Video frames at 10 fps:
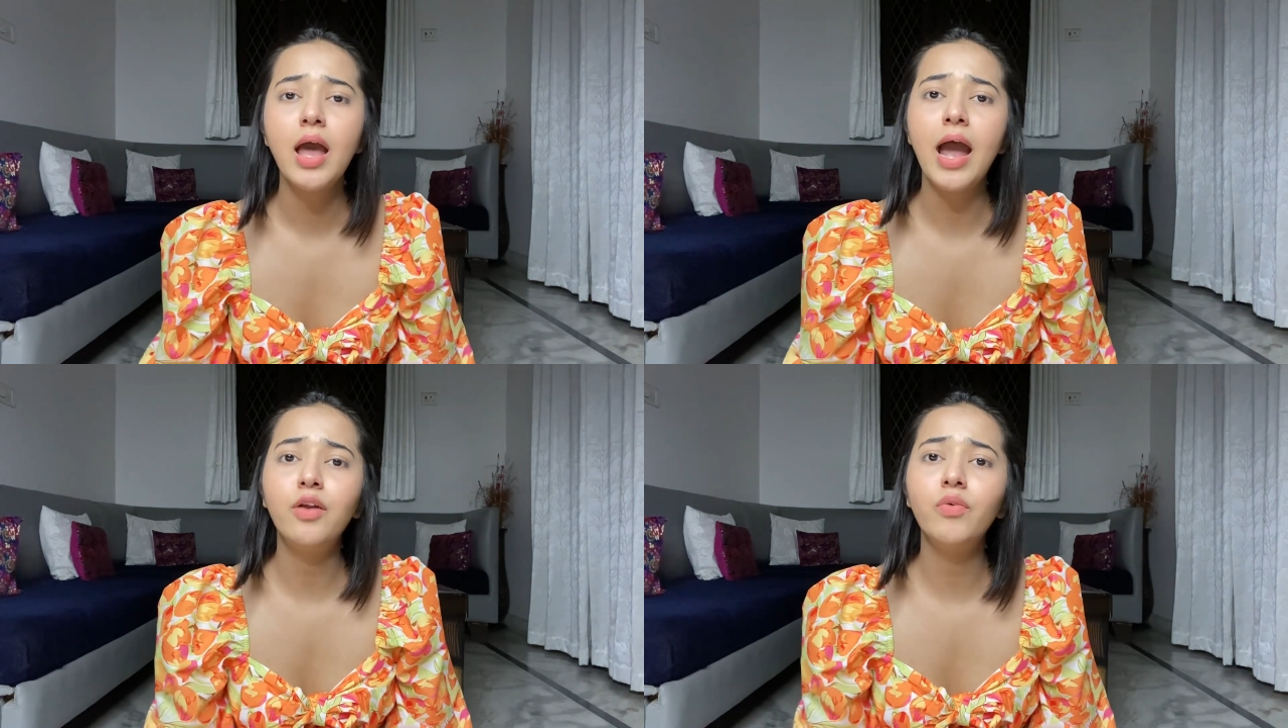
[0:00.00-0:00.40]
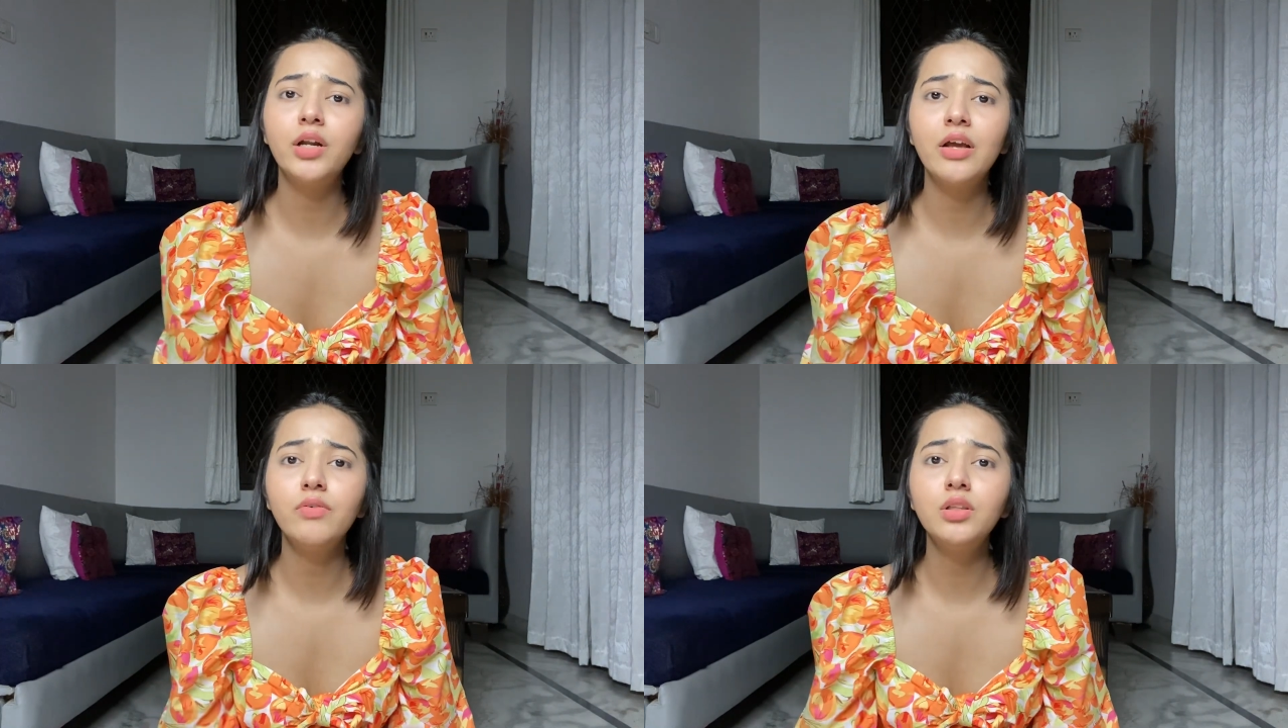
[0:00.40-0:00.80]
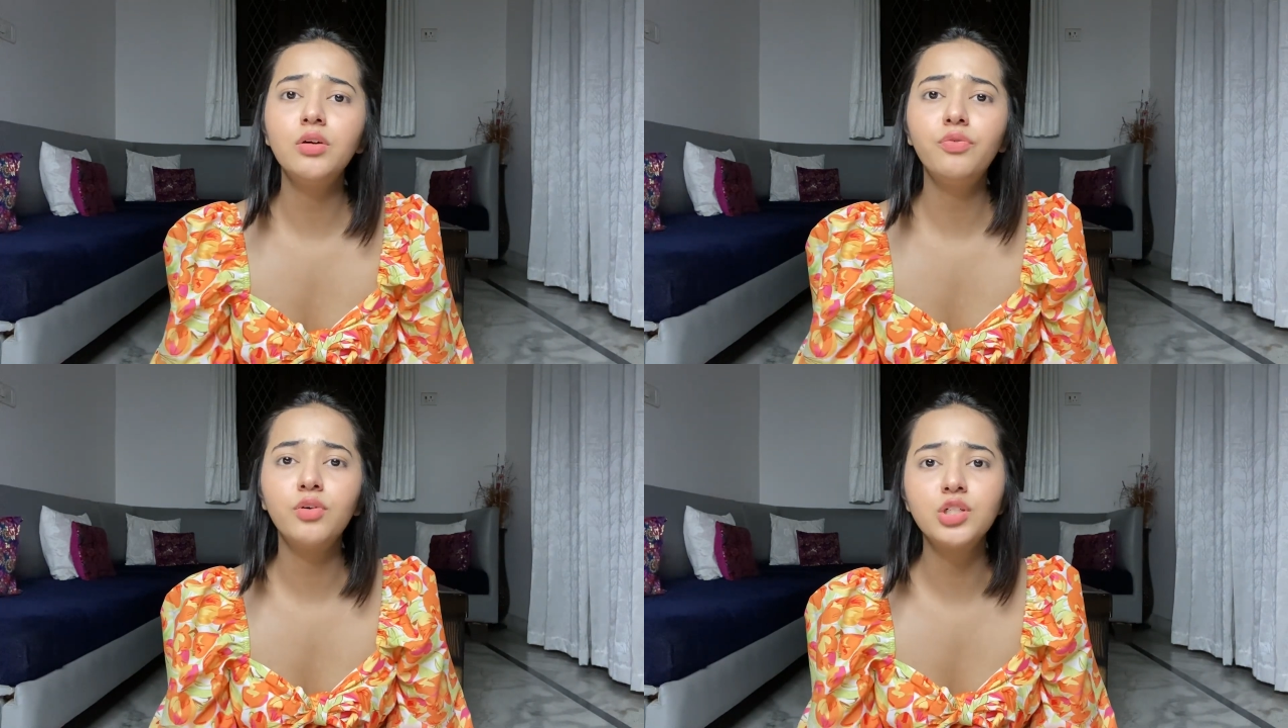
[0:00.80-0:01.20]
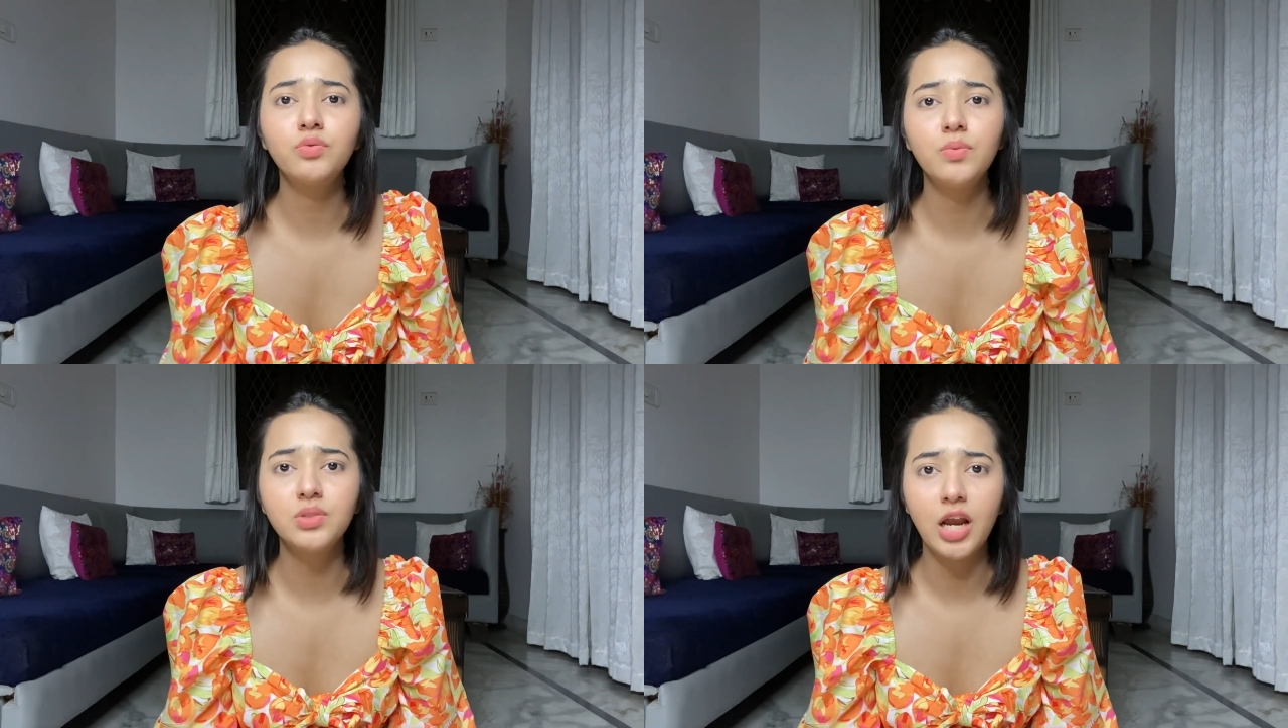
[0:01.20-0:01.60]
and whatever the first
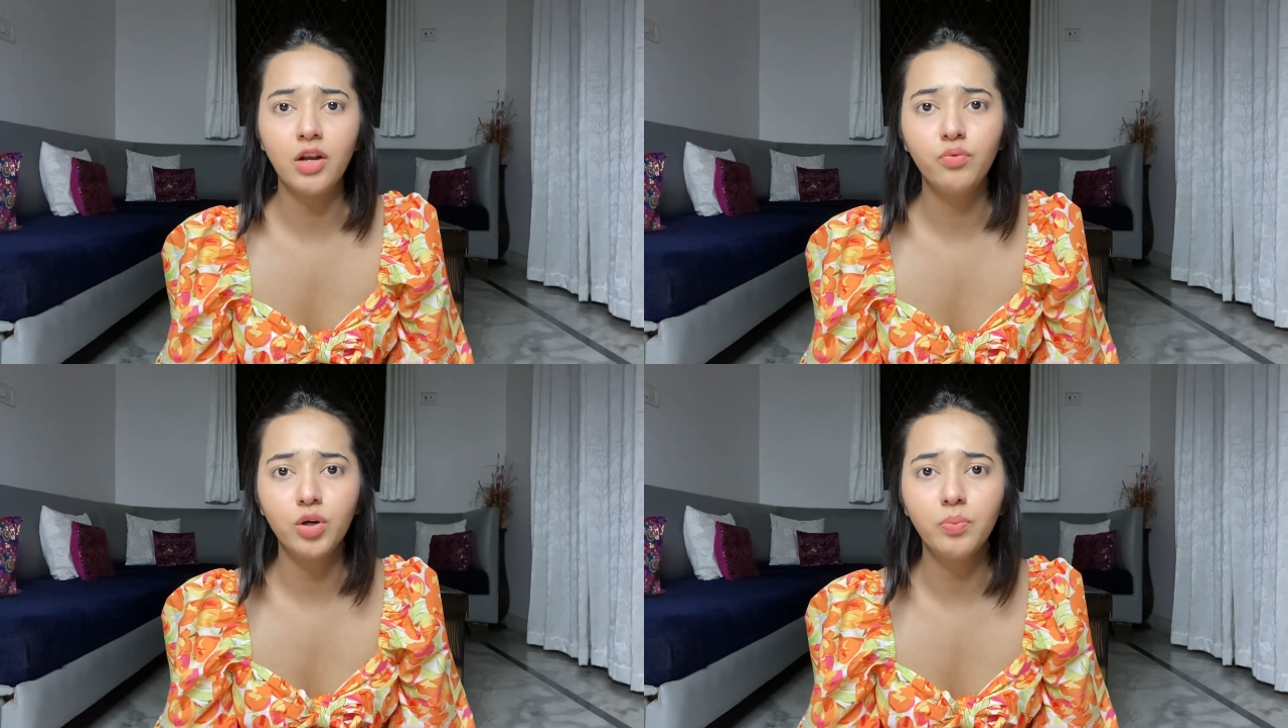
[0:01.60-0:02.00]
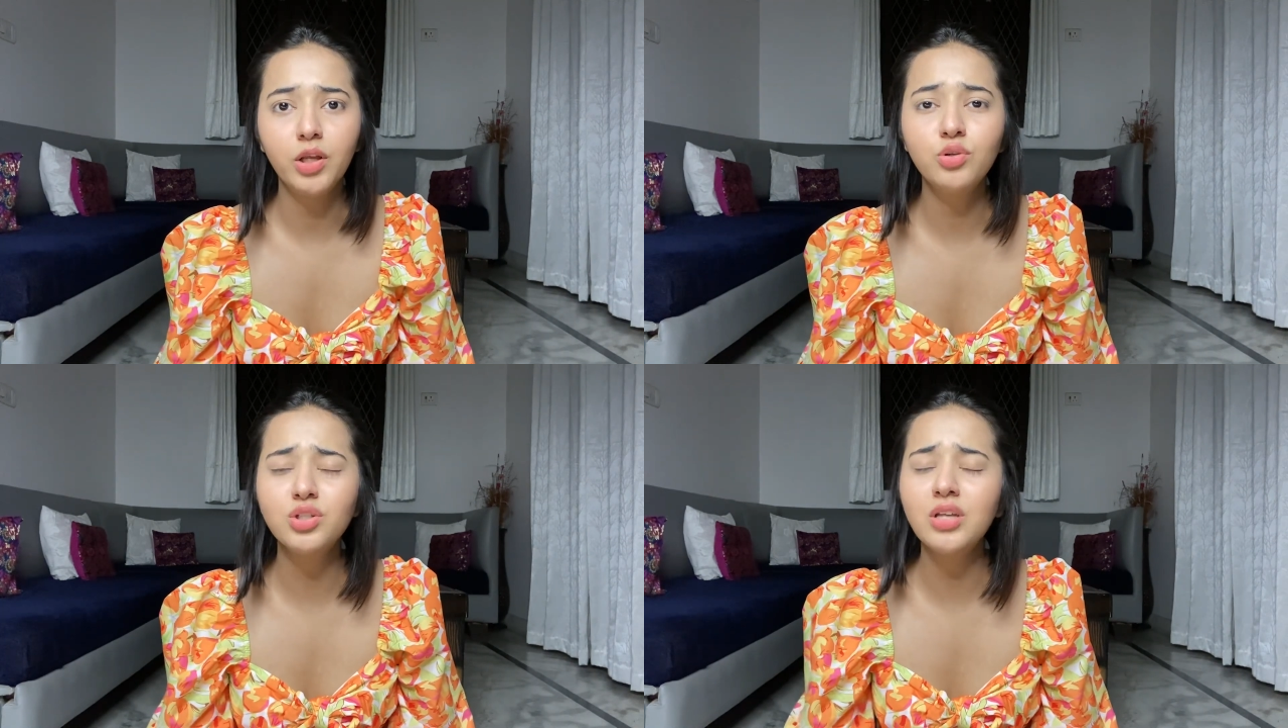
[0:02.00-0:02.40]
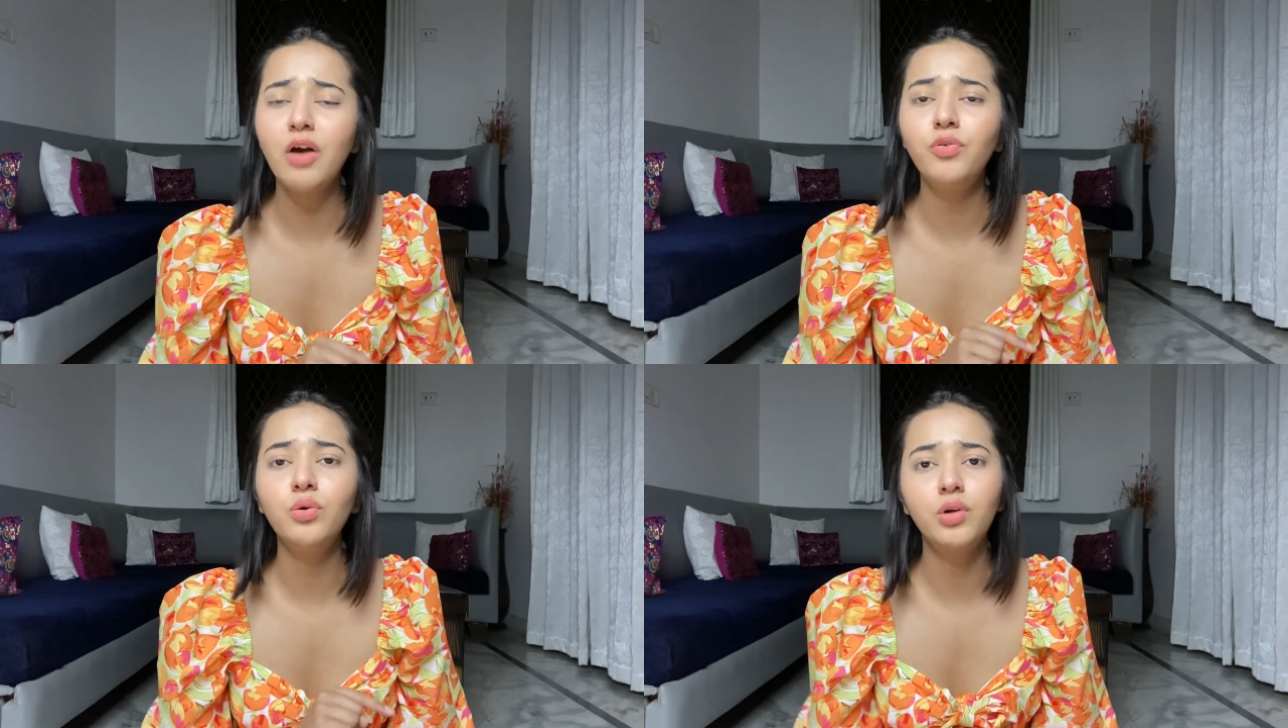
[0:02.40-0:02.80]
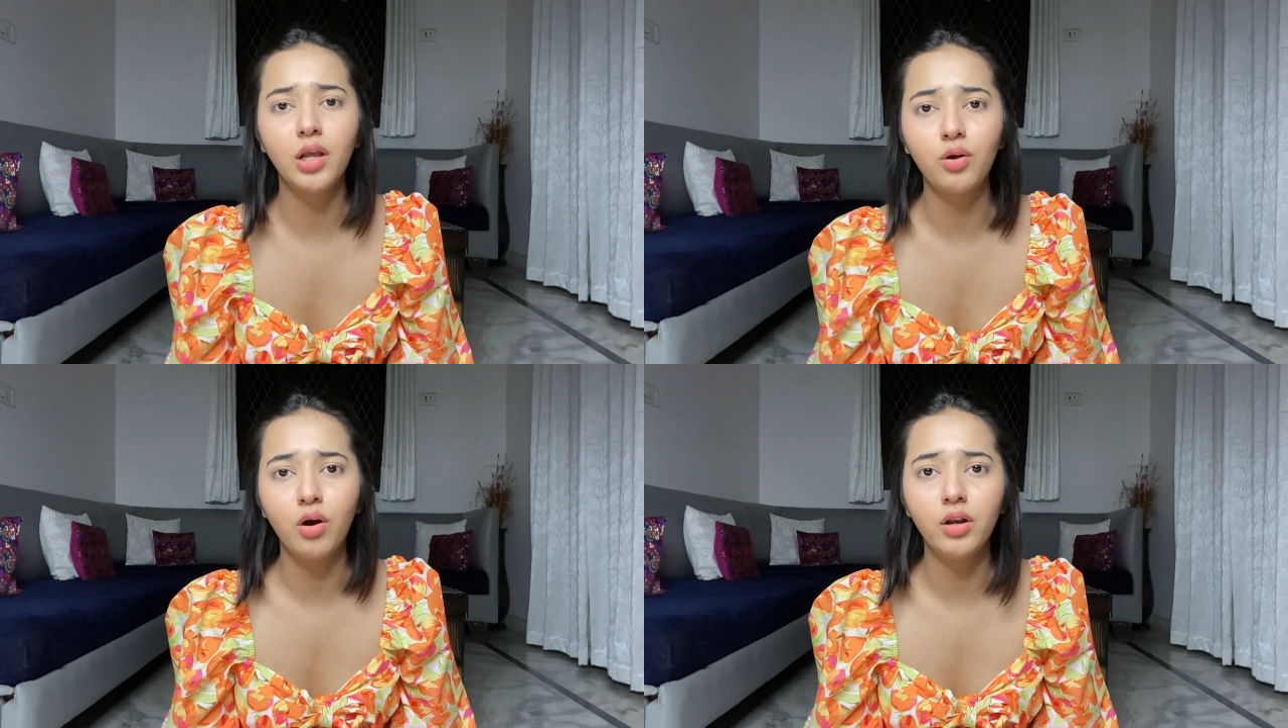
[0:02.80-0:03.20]
website would be, you just have to
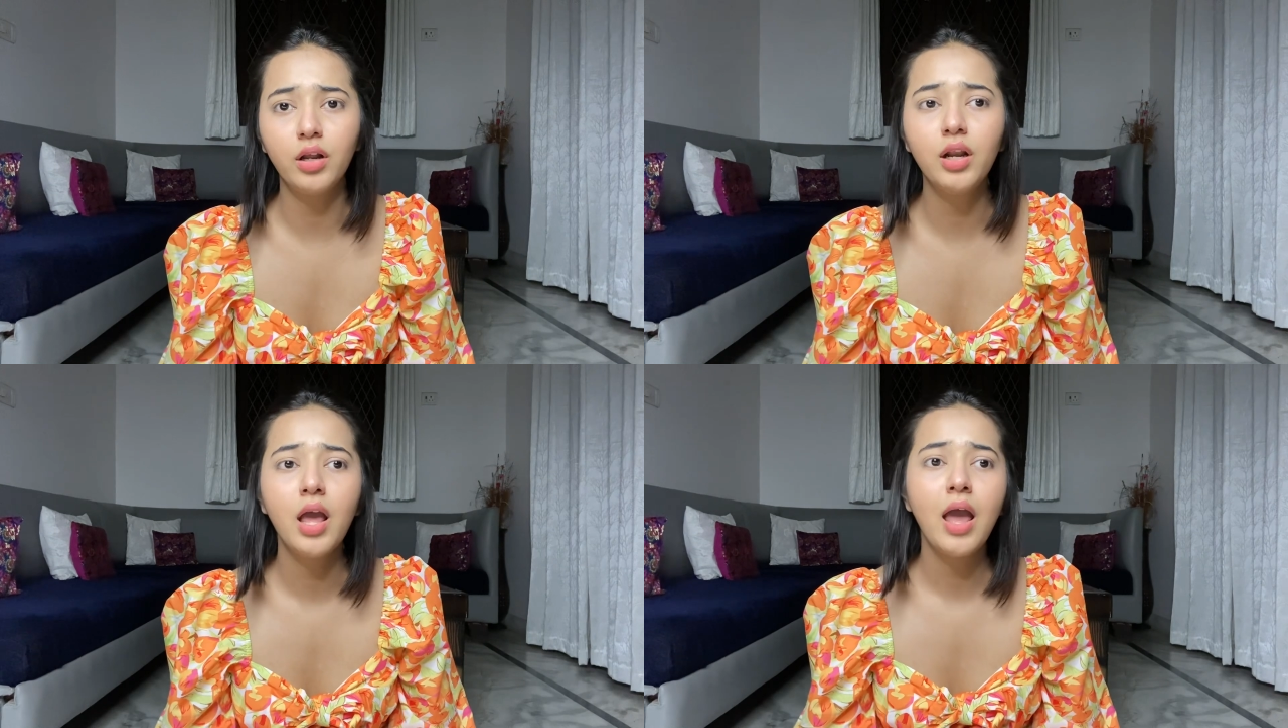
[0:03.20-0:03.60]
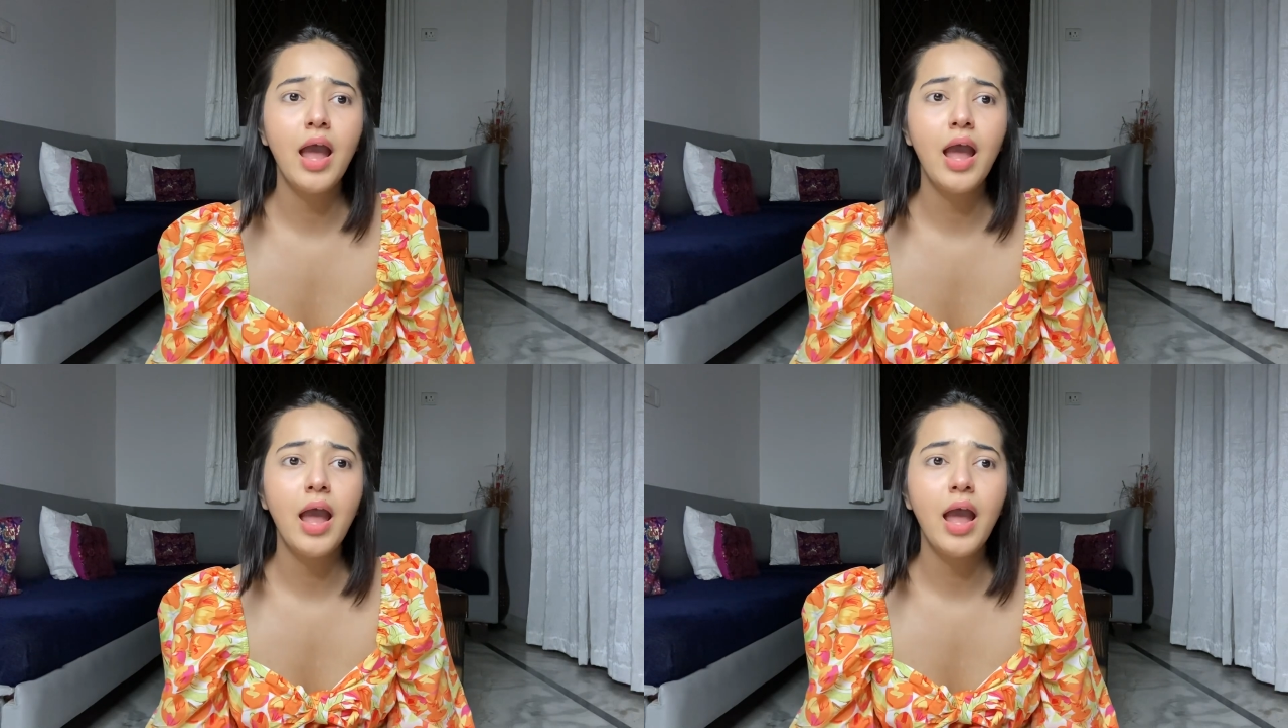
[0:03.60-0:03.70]
click on it